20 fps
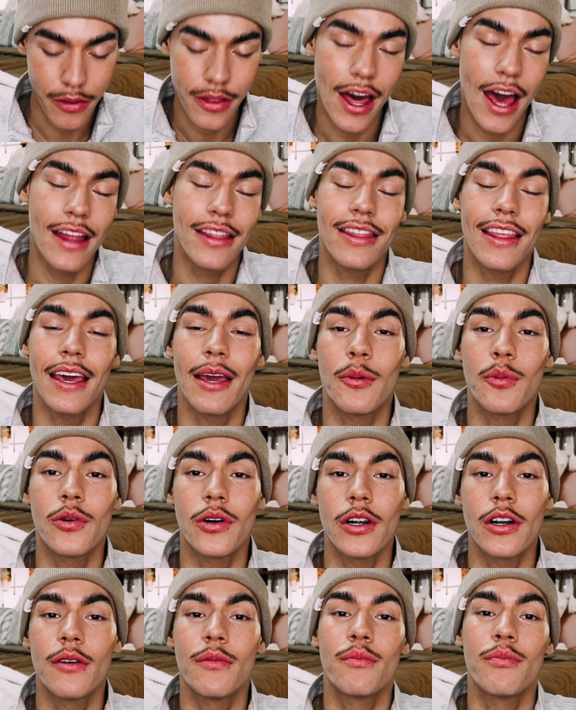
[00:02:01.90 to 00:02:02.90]
that they
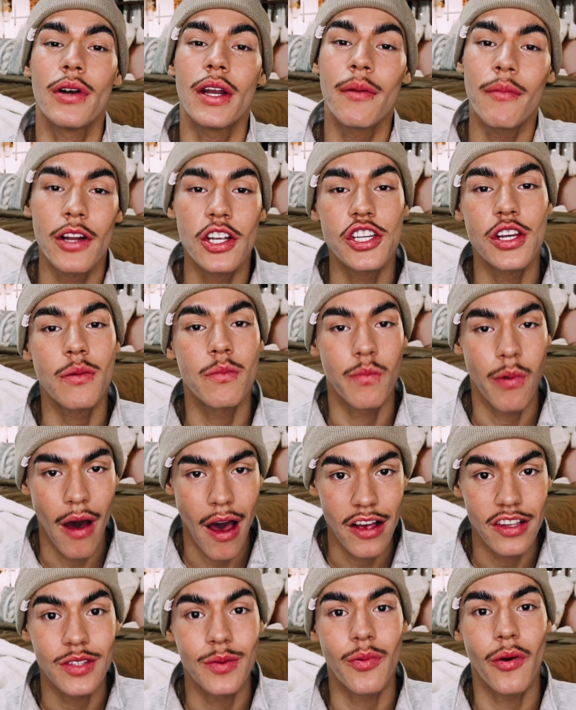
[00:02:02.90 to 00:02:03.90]
were pretty much
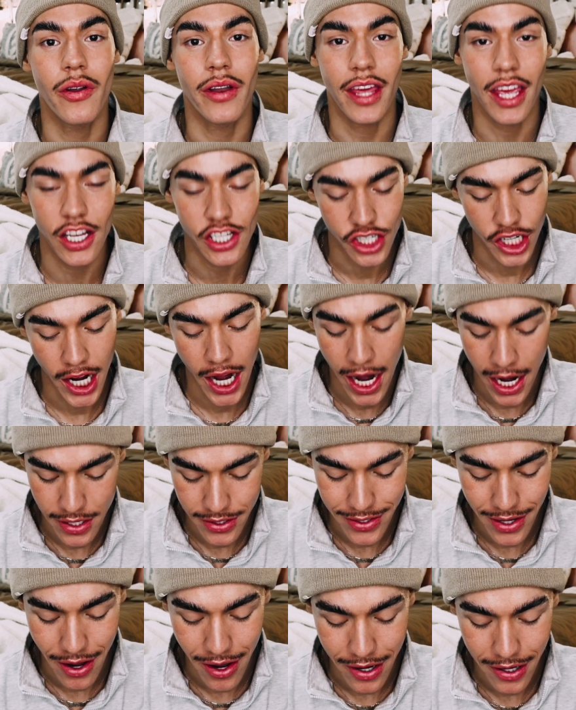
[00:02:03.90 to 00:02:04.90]
impossible to get your
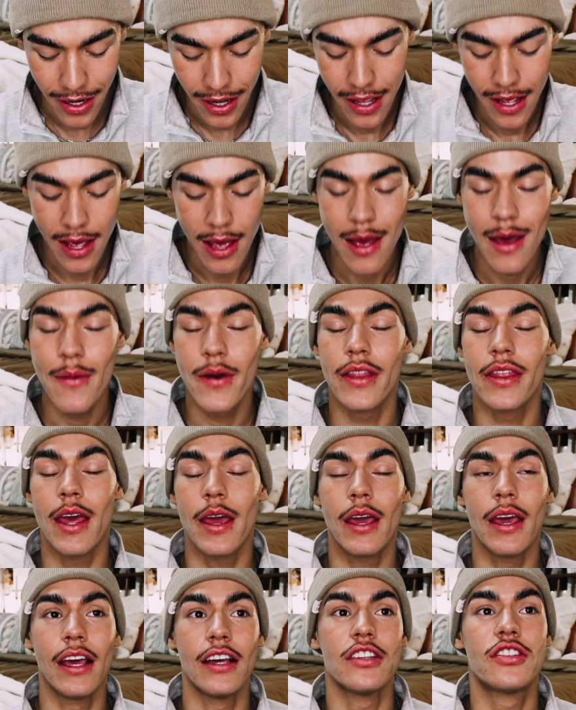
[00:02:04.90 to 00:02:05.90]
hands on.
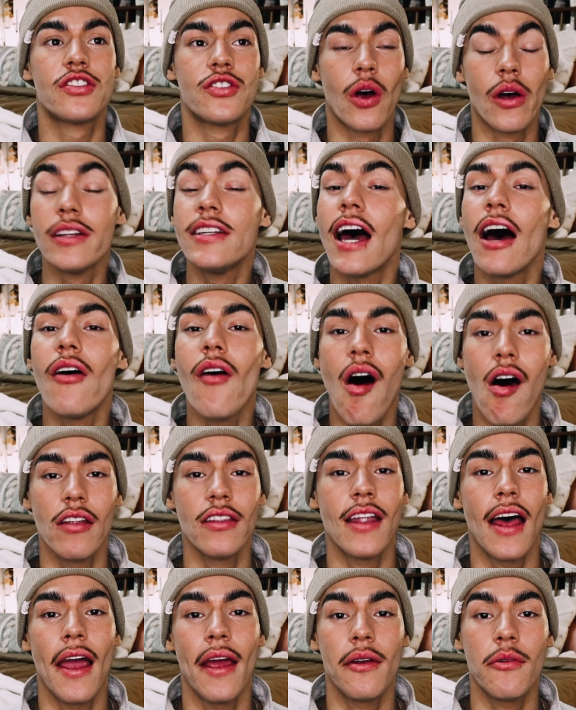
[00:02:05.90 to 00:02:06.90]
They sold out
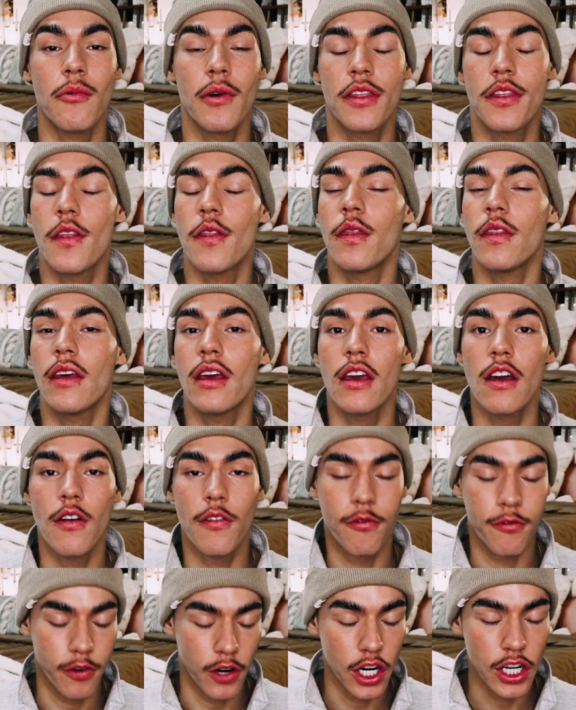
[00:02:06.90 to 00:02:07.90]
online within the
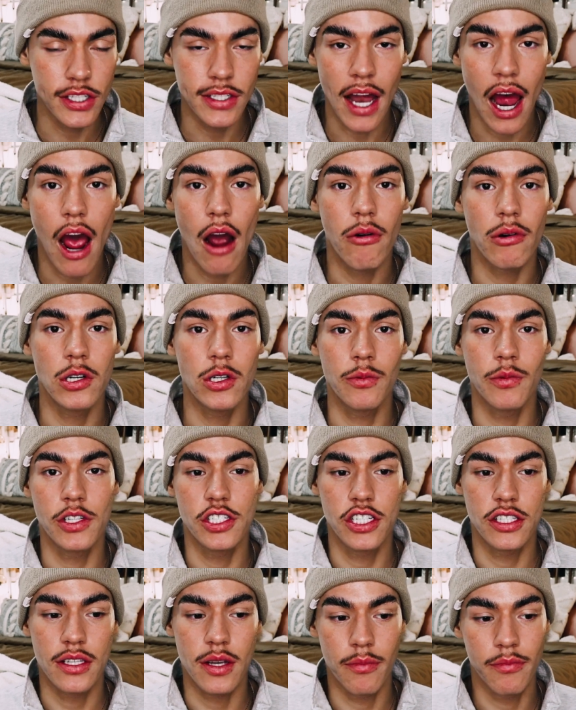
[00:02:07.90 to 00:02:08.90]
first hour,
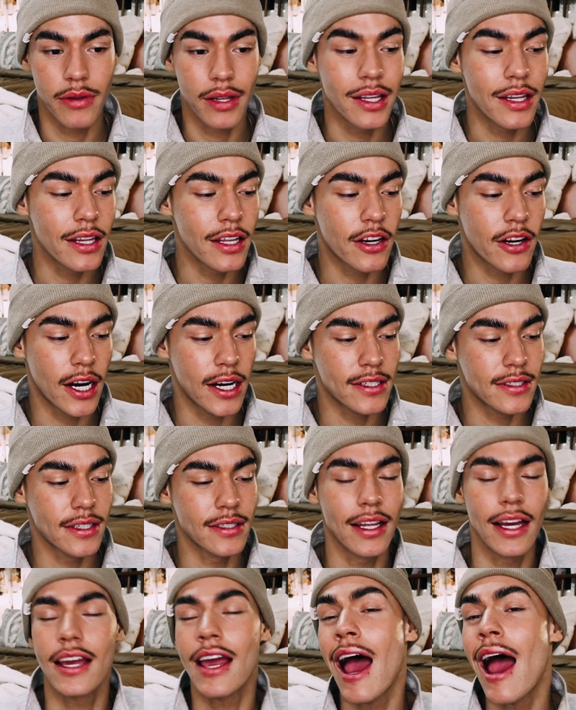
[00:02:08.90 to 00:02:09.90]
which is completely crazy.
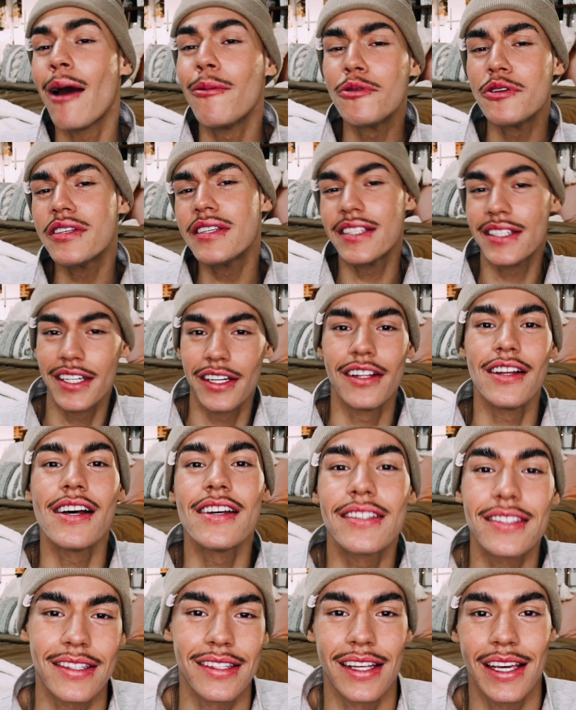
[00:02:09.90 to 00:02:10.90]
Like, I was still
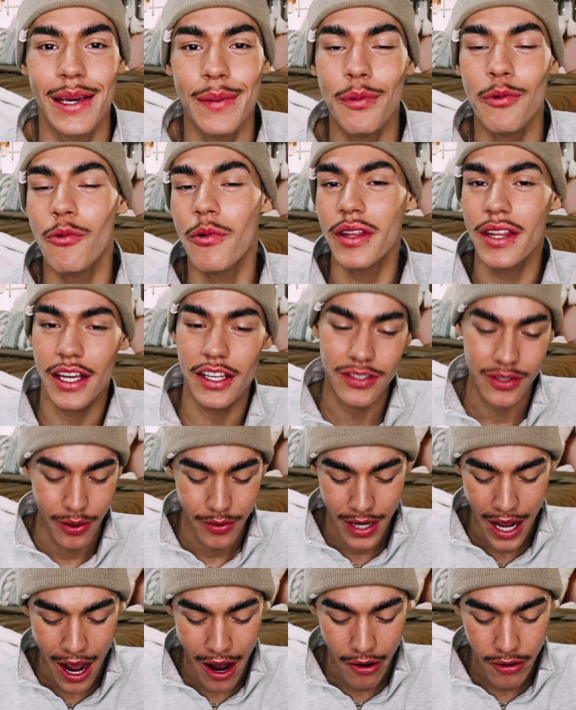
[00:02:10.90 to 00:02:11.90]
asleep when they
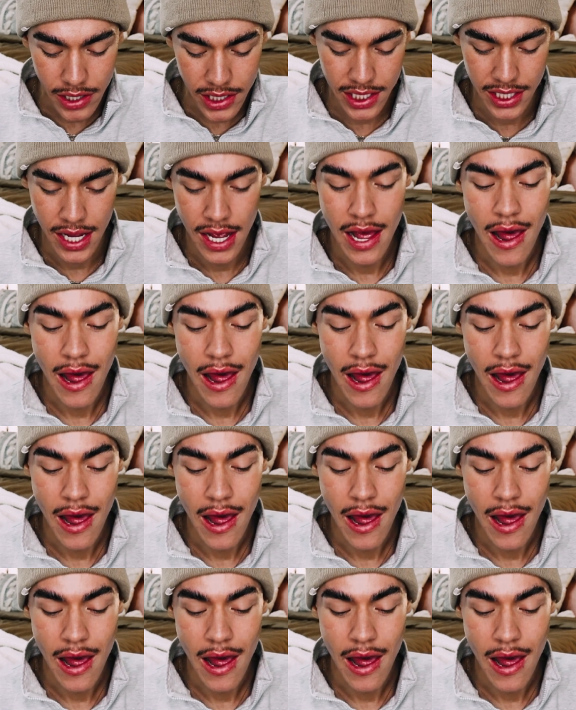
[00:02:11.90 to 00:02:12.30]
sold out,